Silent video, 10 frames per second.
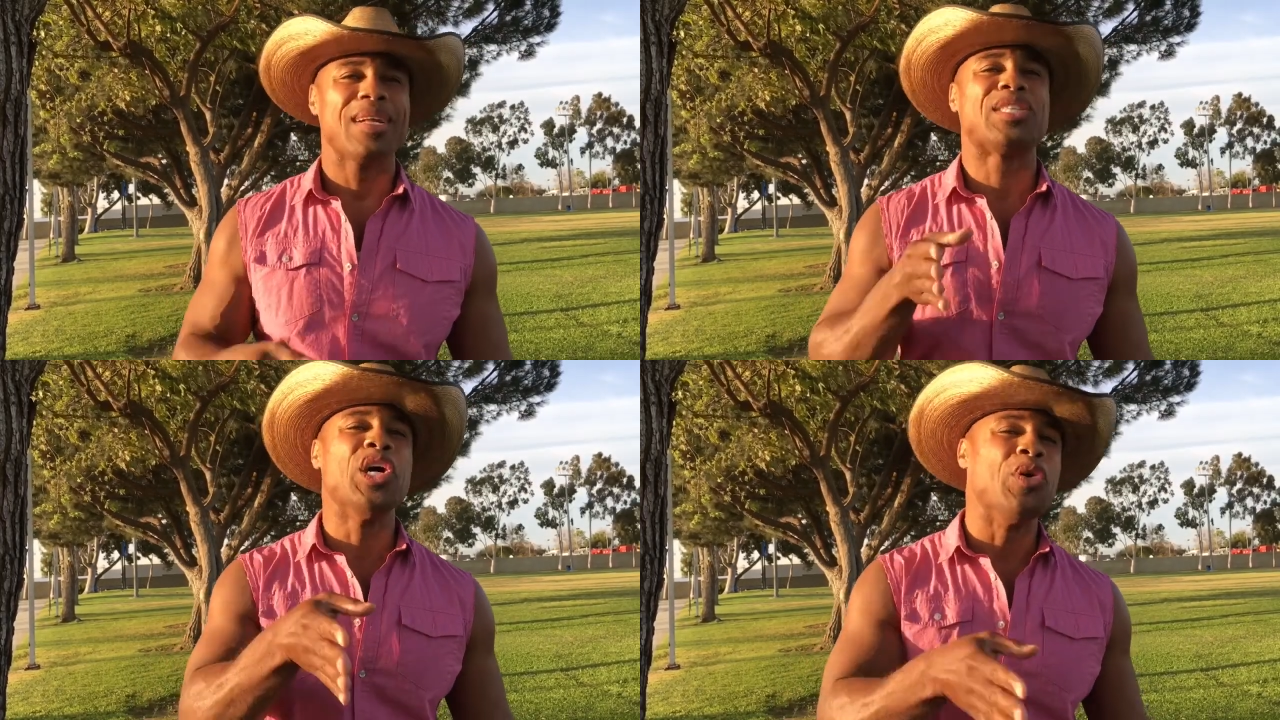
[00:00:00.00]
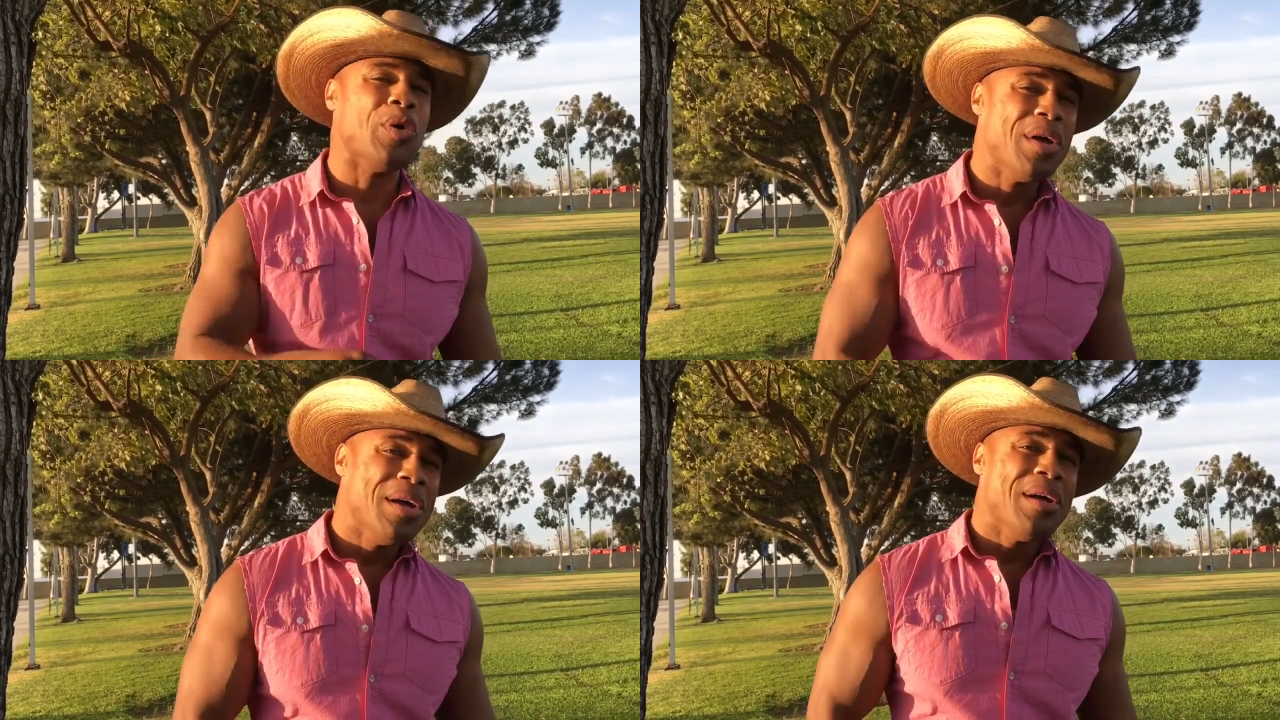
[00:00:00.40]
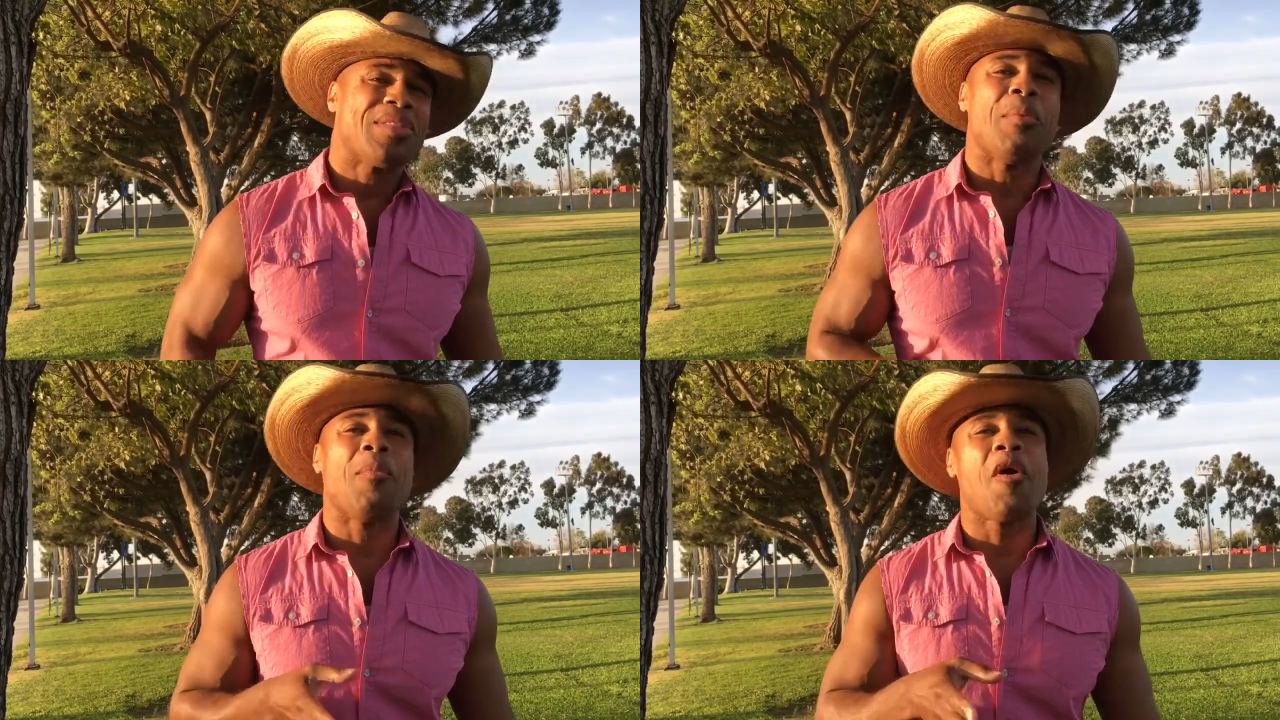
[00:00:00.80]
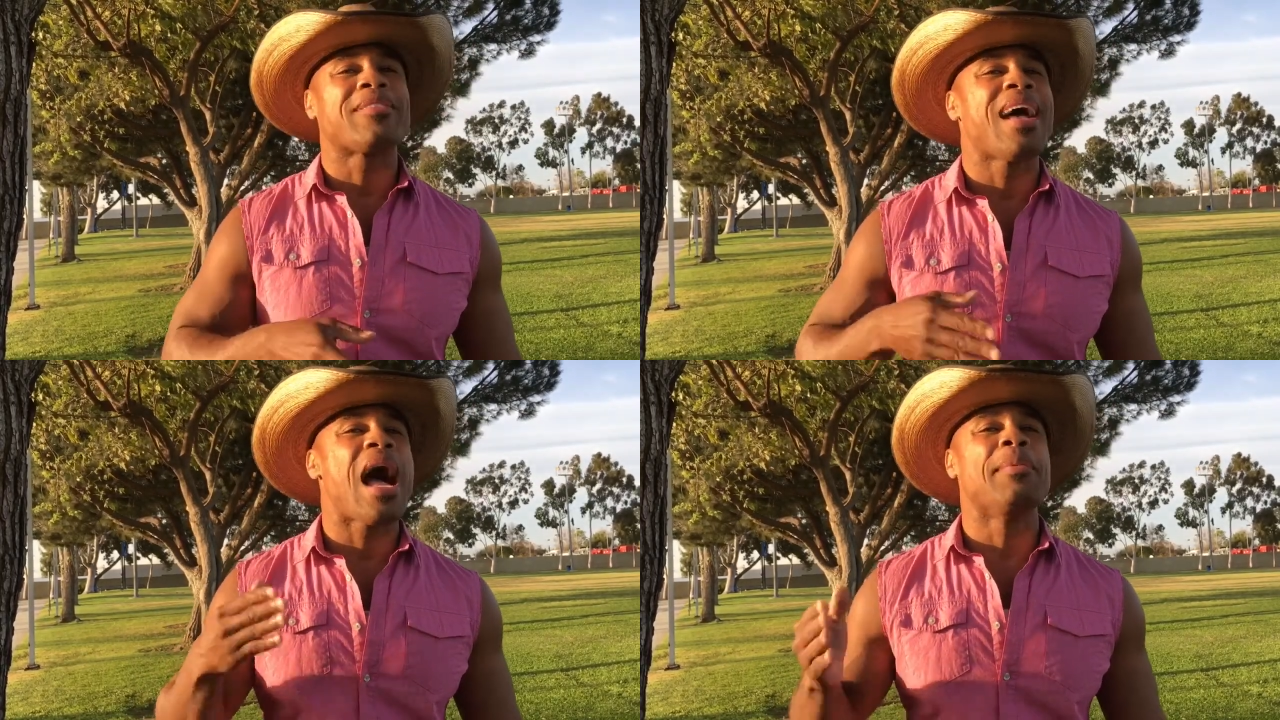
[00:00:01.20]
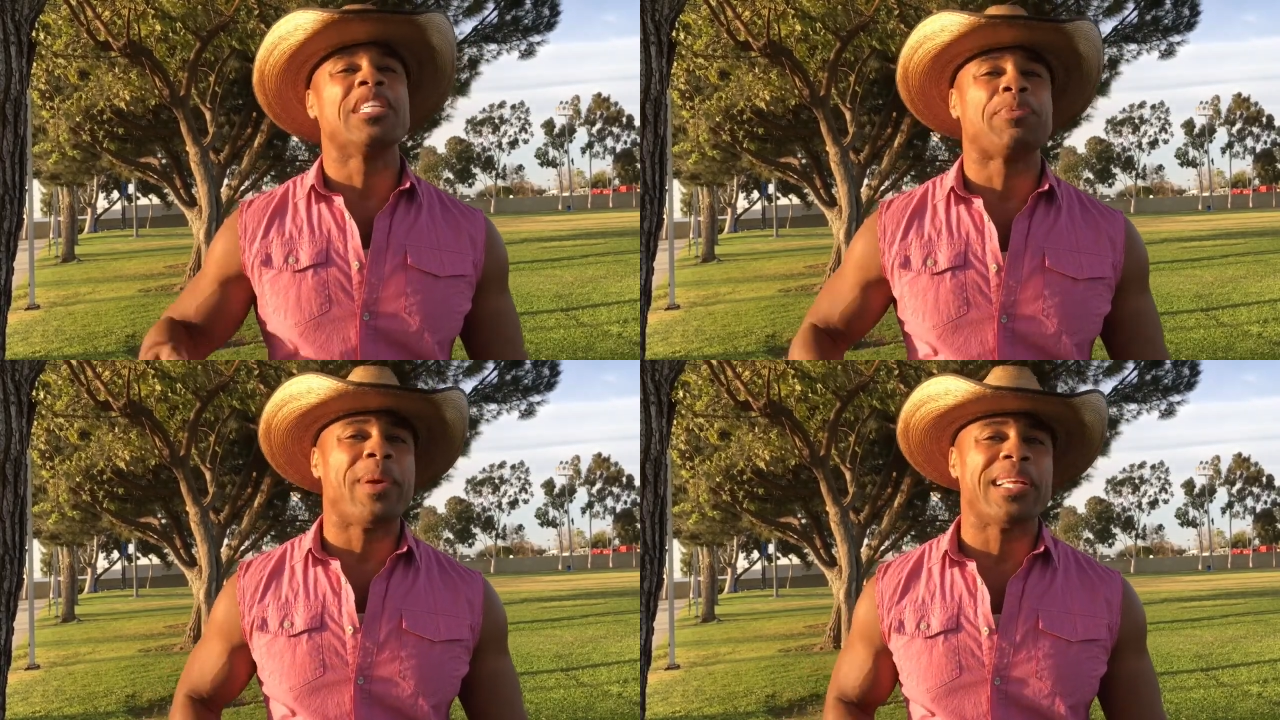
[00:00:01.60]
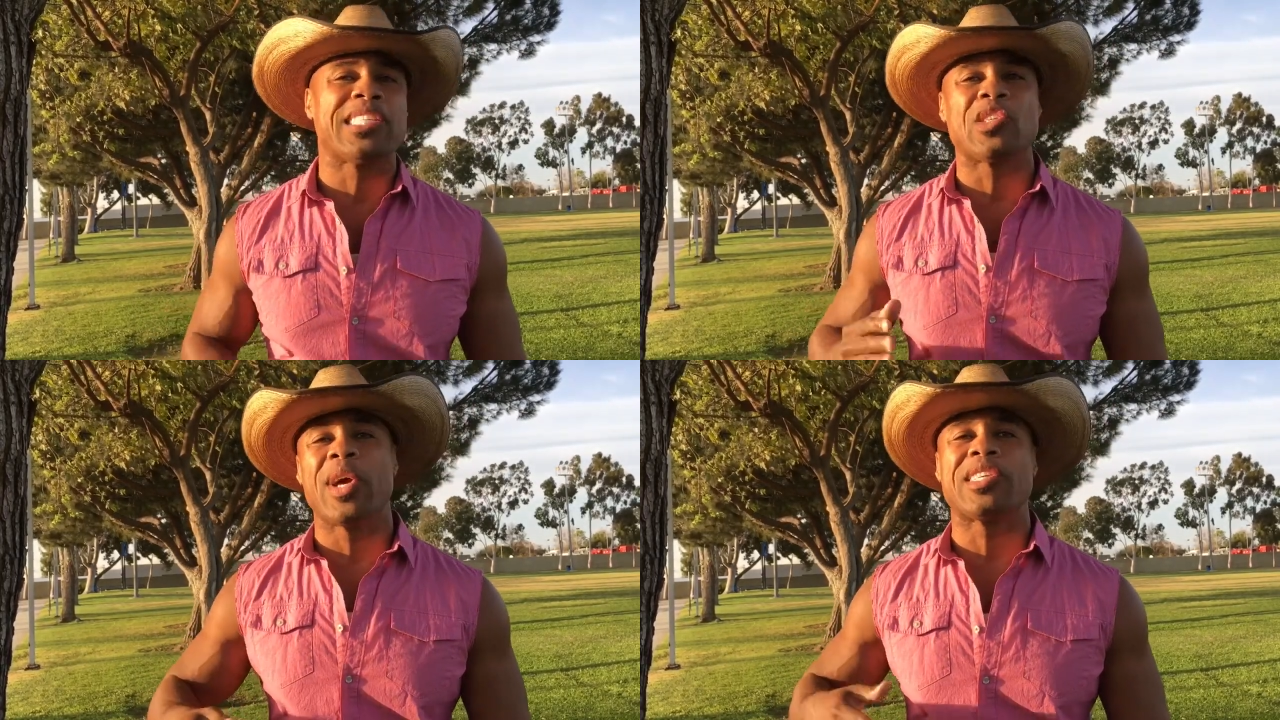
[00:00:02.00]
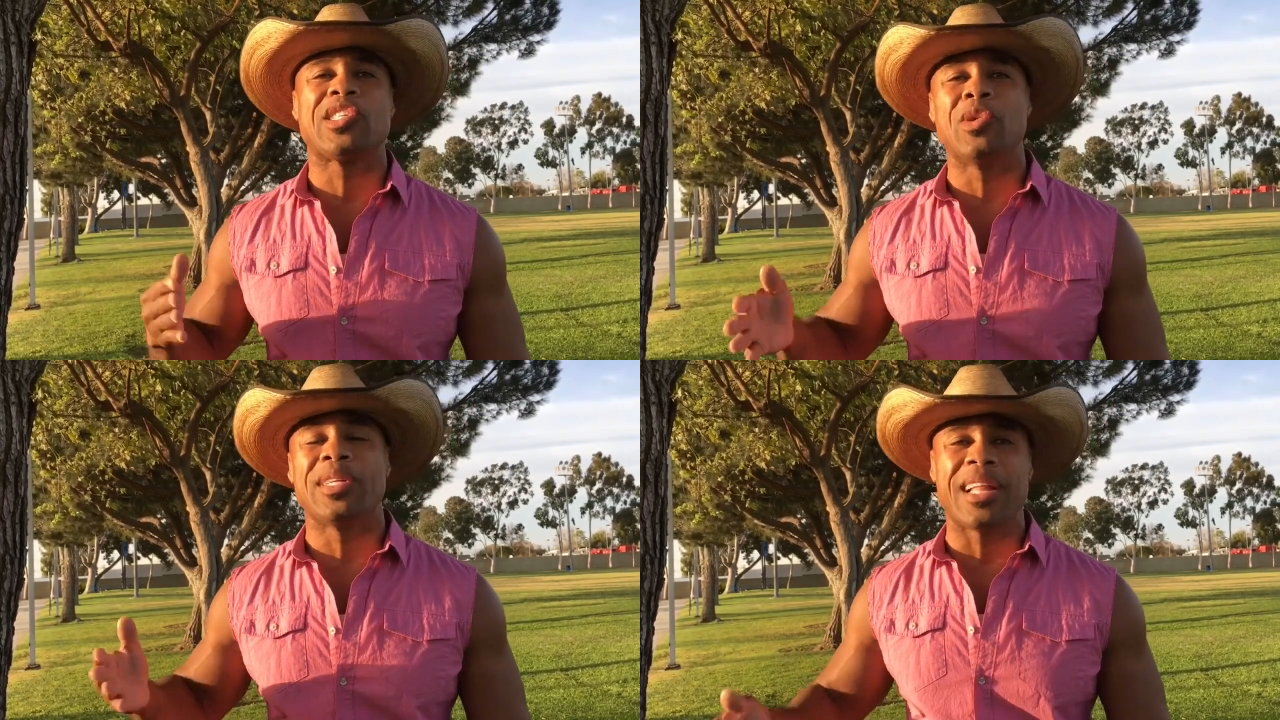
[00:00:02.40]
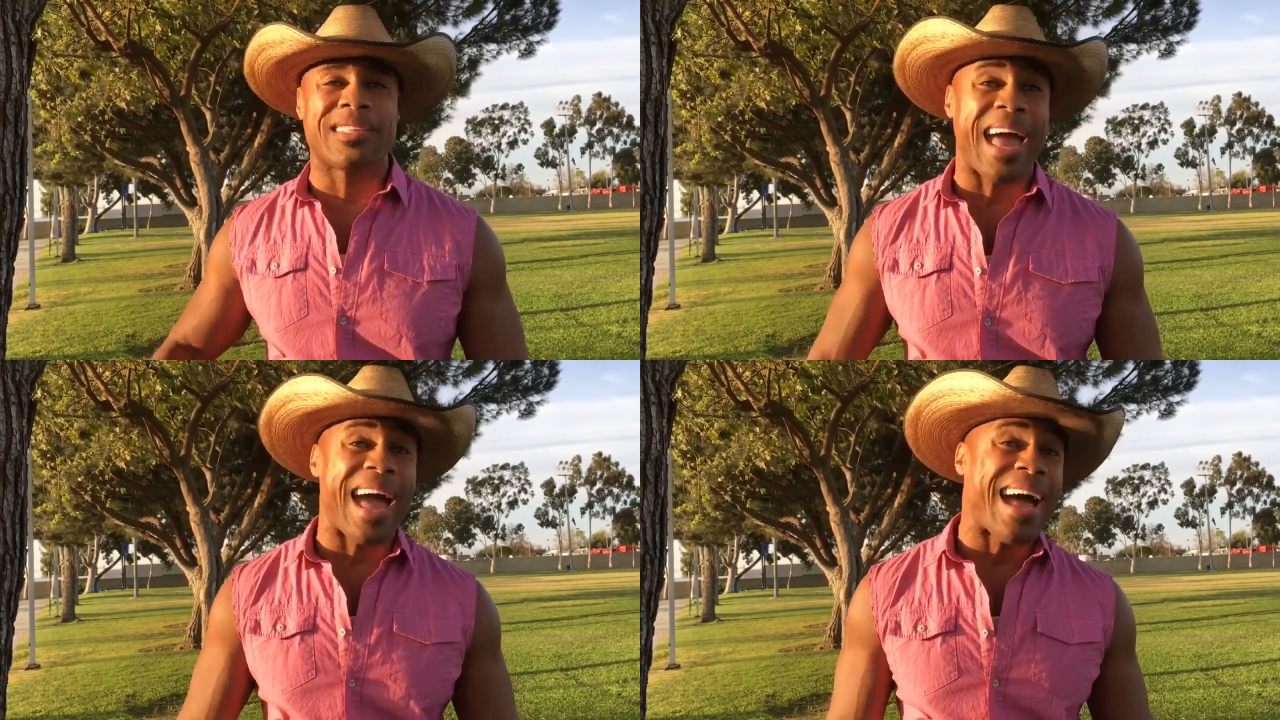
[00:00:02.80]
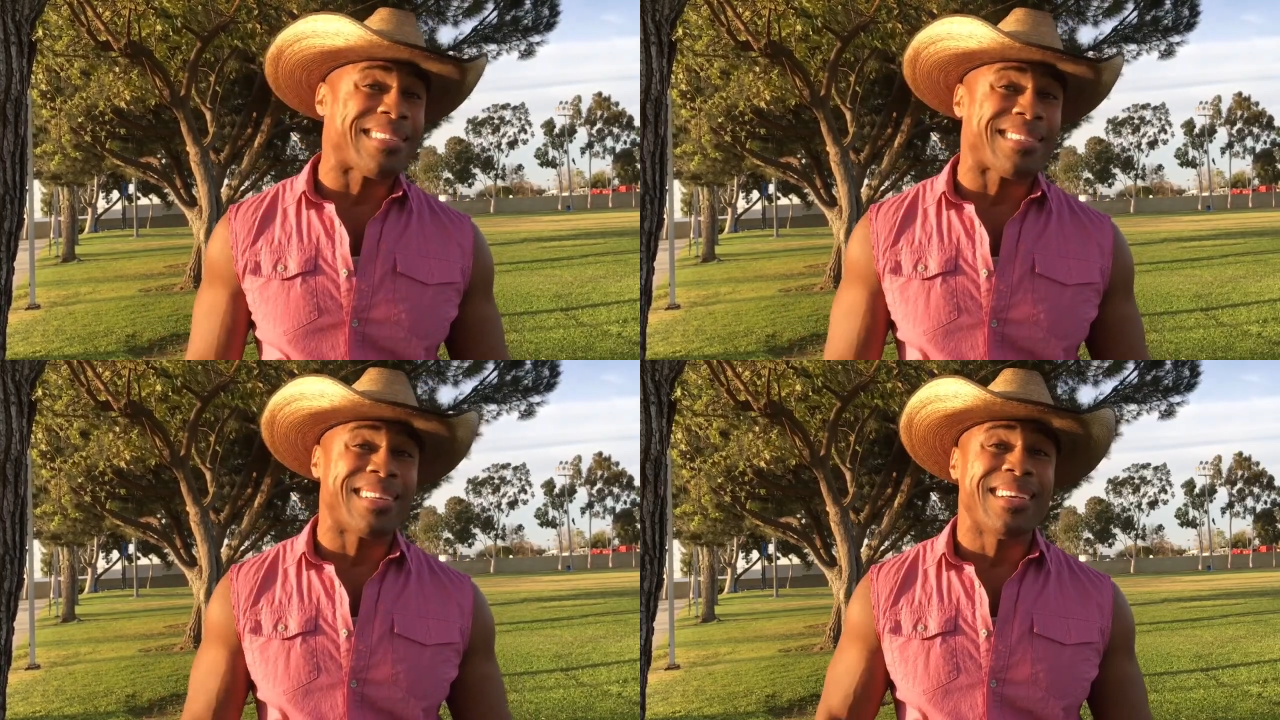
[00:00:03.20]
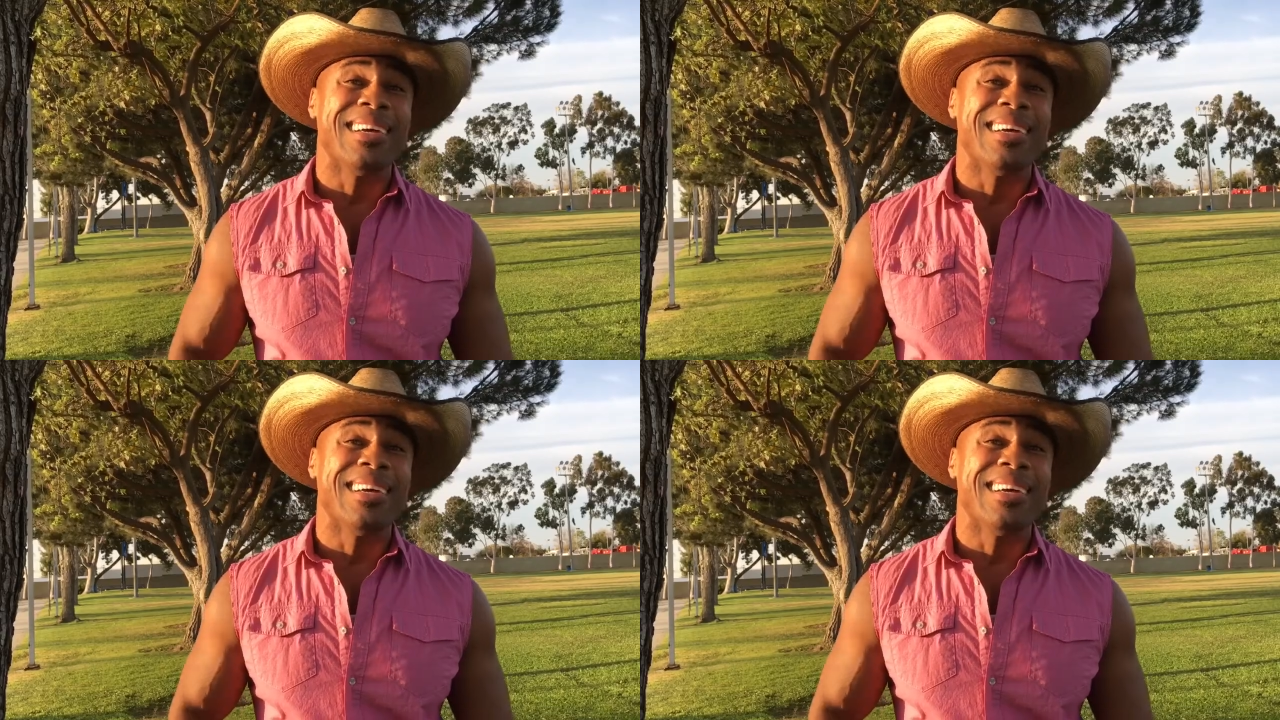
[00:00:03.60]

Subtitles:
2, the more time you spend switched to another task,